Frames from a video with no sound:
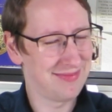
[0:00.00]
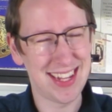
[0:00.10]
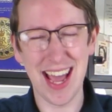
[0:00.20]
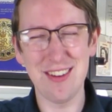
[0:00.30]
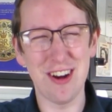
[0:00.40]

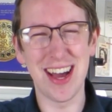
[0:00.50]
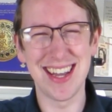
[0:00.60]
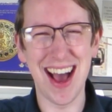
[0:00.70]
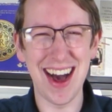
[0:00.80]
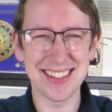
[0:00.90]
downright
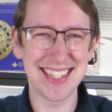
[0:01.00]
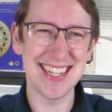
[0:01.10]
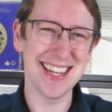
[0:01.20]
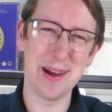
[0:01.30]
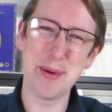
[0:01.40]

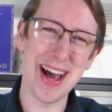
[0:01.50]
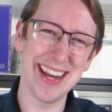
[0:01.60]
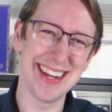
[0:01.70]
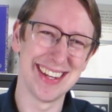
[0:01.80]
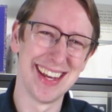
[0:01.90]
nasty about
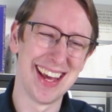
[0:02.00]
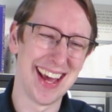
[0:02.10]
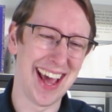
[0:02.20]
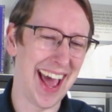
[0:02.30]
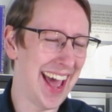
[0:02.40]
it.
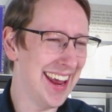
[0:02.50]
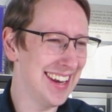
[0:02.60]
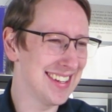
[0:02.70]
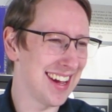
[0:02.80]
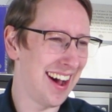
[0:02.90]

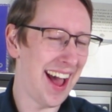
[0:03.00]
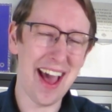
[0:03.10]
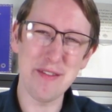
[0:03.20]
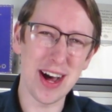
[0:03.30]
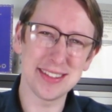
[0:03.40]
And I
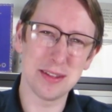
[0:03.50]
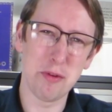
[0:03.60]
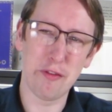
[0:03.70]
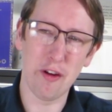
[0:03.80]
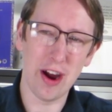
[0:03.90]
have asked them
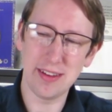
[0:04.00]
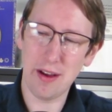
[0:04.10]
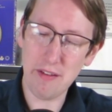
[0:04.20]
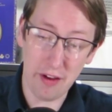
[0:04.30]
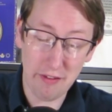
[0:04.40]
before,
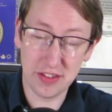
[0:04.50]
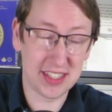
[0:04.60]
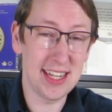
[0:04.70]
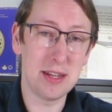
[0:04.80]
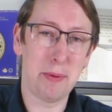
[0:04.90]
I've
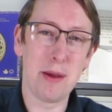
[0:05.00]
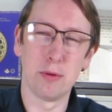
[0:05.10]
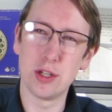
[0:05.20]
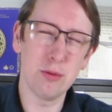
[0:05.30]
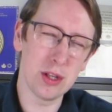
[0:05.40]
said to
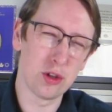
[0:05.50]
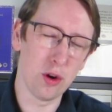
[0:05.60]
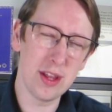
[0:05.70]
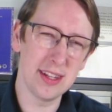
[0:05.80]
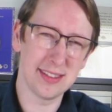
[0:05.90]
people, do you
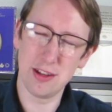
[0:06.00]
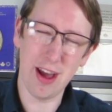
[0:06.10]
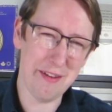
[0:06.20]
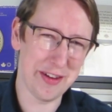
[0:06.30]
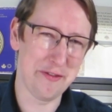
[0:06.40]
enjoy this? Are you
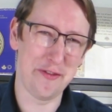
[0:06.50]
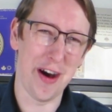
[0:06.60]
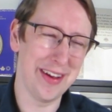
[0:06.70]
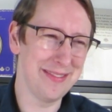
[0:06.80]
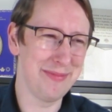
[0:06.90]
having
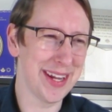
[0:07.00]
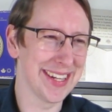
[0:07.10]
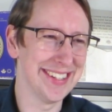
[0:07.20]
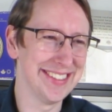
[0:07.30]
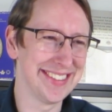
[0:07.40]
fun?
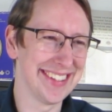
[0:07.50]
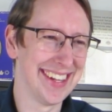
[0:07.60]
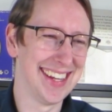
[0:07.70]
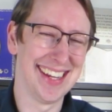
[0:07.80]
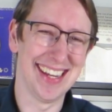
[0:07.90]
Because
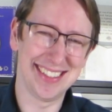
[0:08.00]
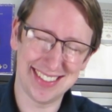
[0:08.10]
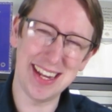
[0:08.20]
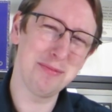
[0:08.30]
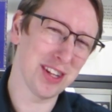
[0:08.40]
it
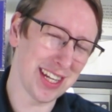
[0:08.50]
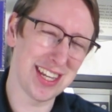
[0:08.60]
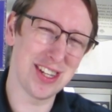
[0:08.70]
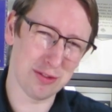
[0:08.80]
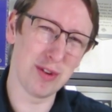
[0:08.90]
seems like
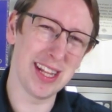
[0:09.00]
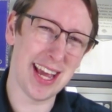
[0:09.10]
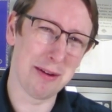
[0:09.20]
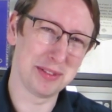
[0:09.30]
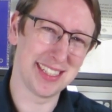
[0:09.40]
you're just really
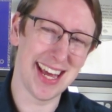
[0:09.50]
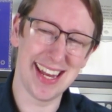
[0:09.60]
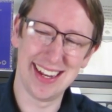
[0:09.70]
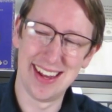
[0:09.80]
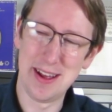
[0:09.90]
upset,